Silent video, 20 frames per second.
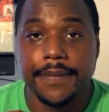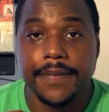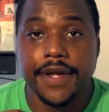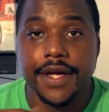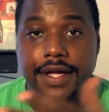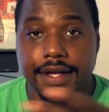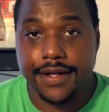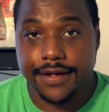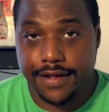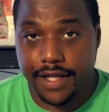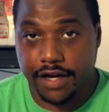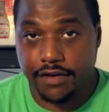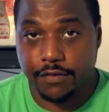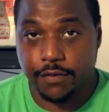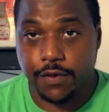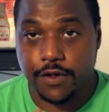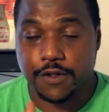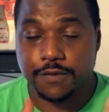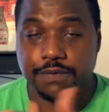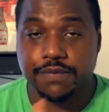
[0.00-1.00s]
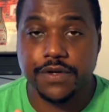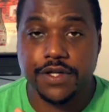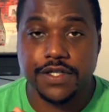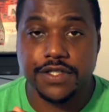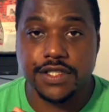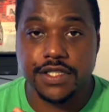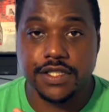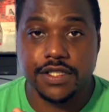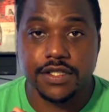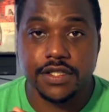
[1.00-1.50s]
in Leavenworth
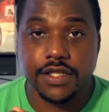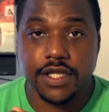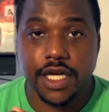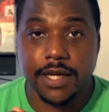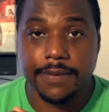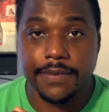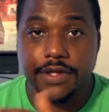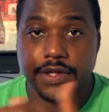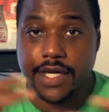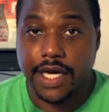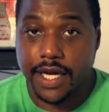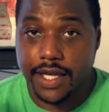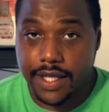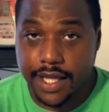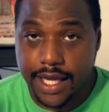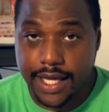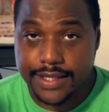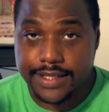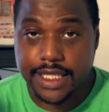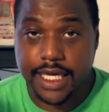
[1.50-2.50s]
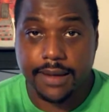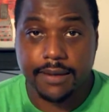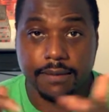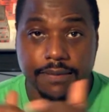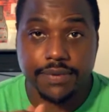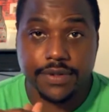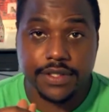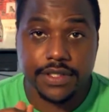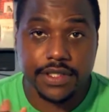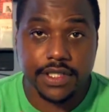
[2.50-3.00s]
prison. I mean, you got a lot of time in
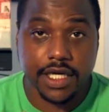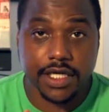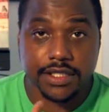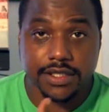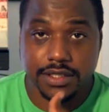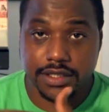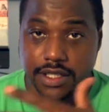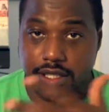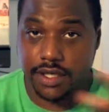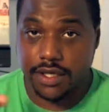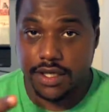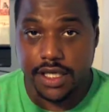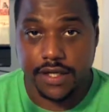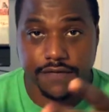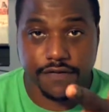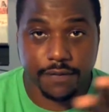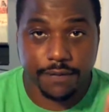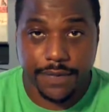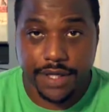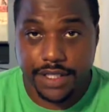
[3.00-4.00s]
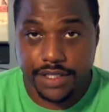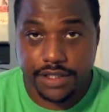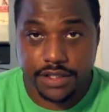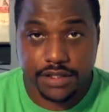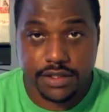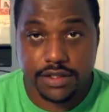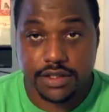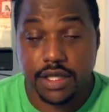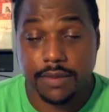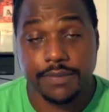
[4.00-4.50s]
prison. Y'all sharing
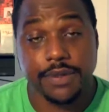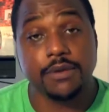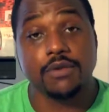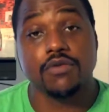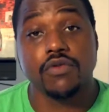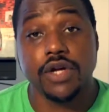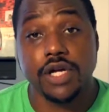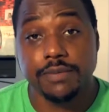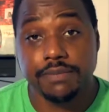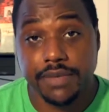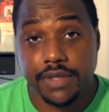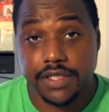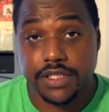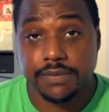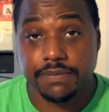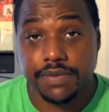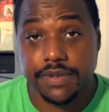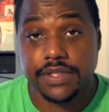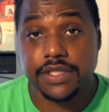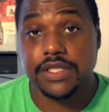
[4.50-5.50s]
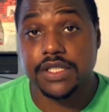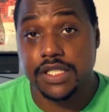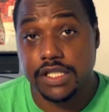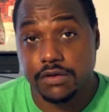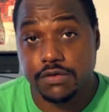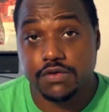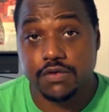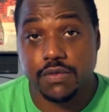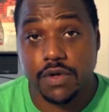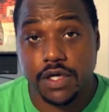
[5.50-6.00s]
information. Some people read books in prison. He
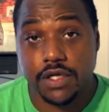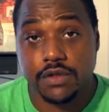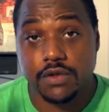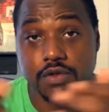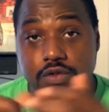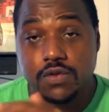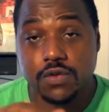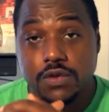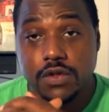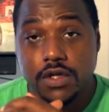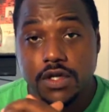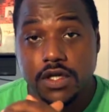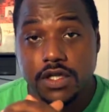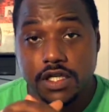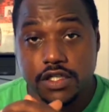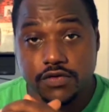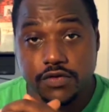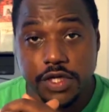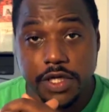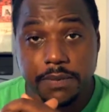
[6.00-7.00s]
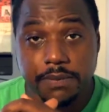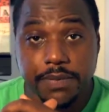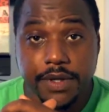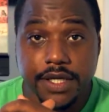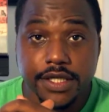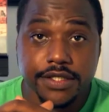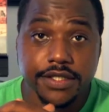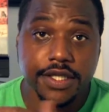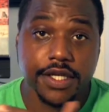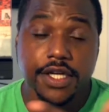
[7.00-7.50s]
was one of those that was reading
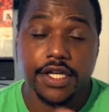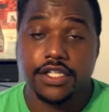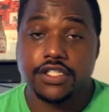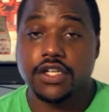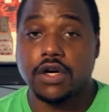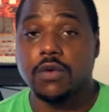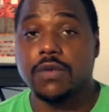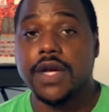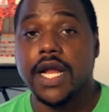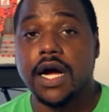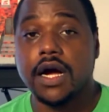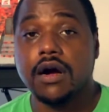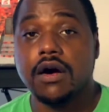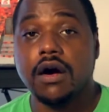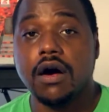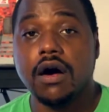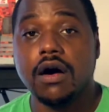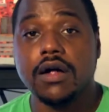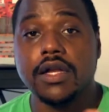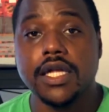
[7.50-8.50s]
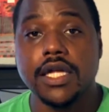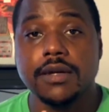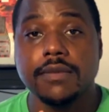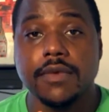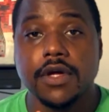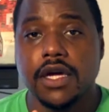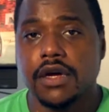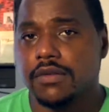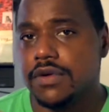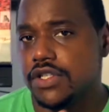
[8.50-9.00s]
books. So when I called him,
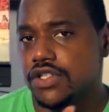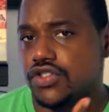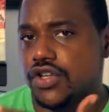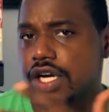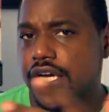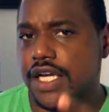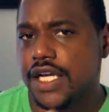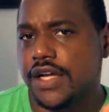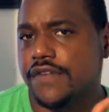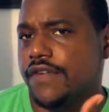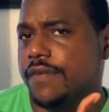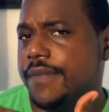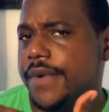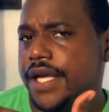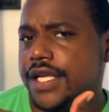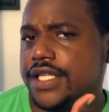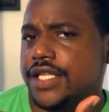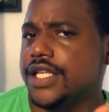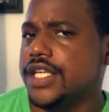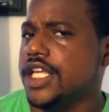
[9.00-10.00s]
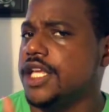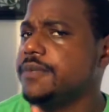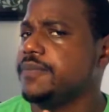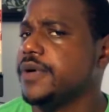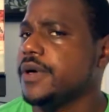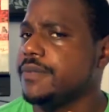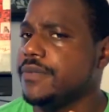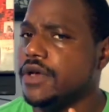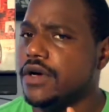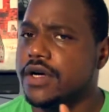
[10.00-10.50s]
we traded information. He
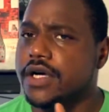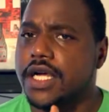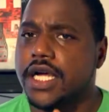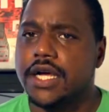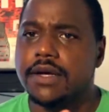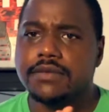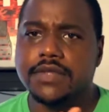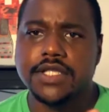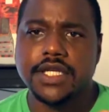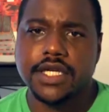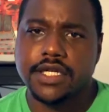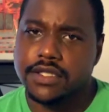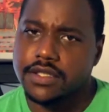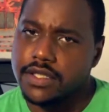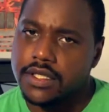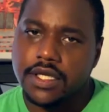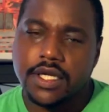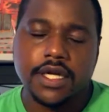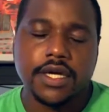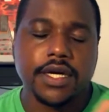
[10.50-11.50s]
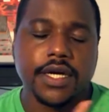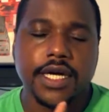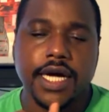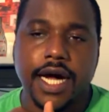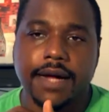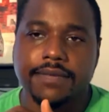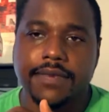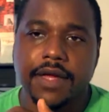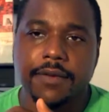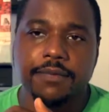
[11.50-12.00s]
put me on game, said,
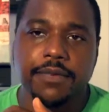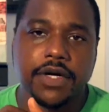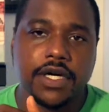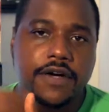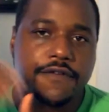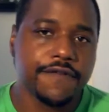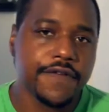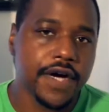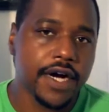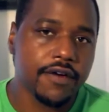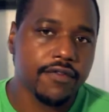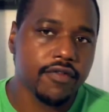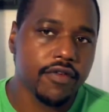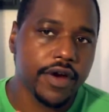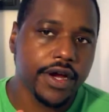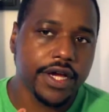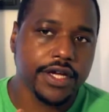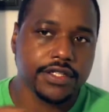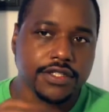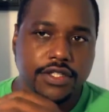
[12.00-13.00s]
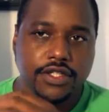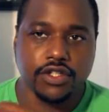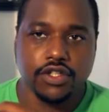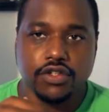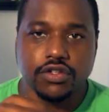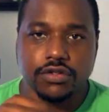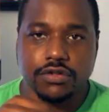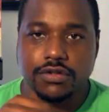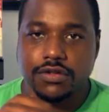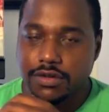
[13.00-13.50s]
cop that Book of Five Rings
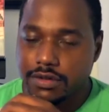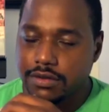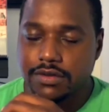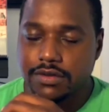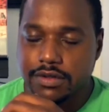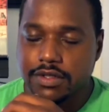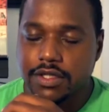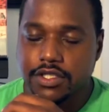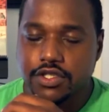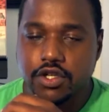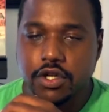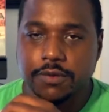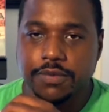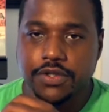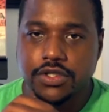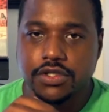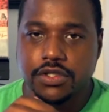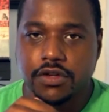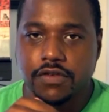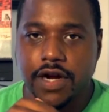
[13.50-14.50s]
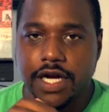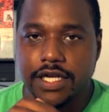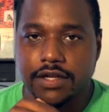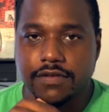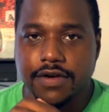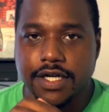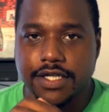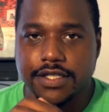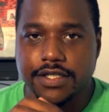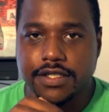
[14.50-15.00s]
and it's gonna put you in the right
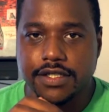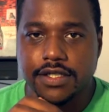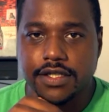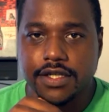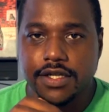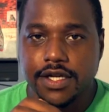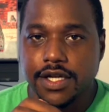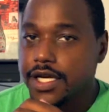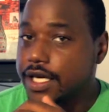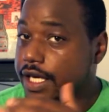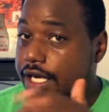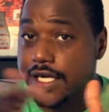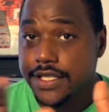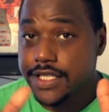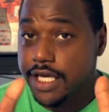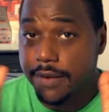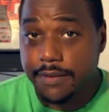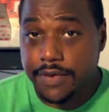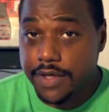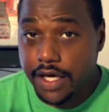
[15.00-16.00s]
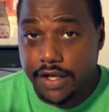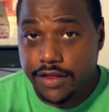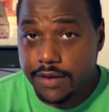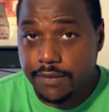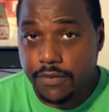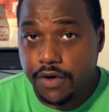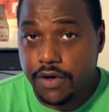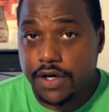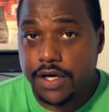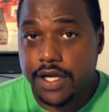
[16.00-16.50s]
direction. He didn't tell me nothing
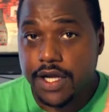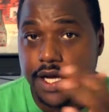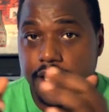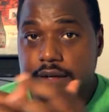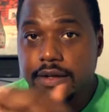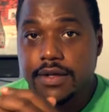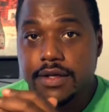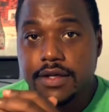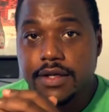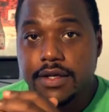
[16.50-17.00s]
more than that.